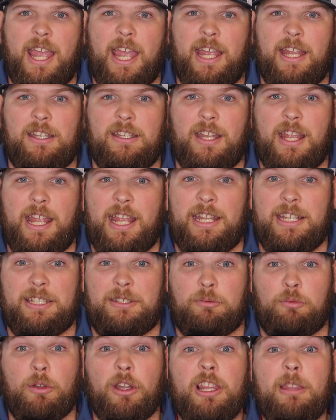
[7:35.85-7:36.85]
and
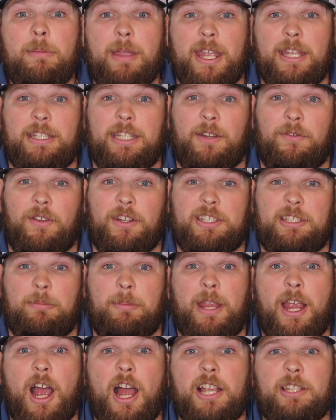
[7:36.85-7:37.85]
it's really made a difference, to
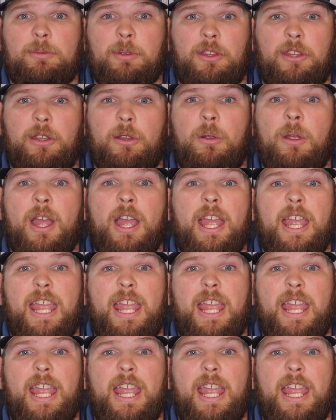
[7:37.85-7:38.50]
be honest with you,